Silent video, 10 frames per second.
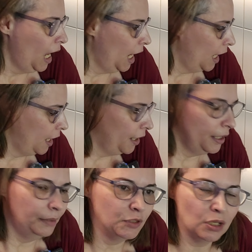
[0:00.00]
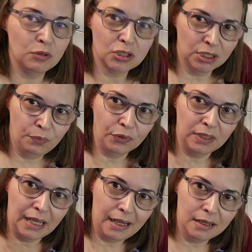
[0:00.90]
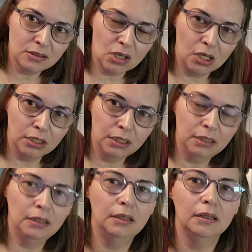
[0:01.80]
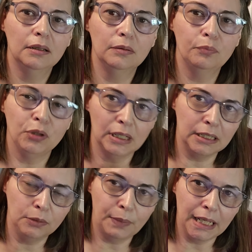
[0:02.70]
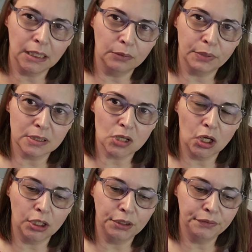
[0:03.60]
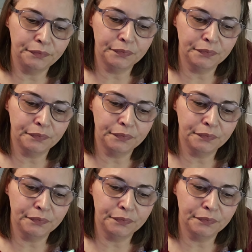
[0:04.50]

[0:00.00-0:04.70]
So I'm just going to put the eggs on, put the little bacon bits on,